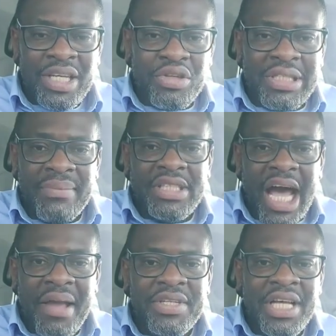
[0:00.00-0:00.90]
So
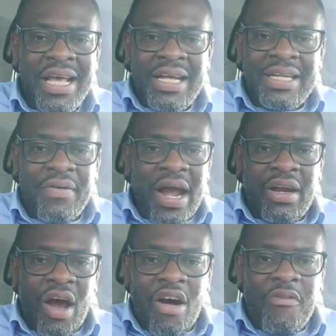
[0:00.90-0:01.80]
sometimes there are
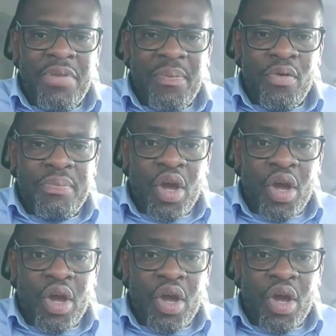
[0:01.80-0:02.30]
a lot of people,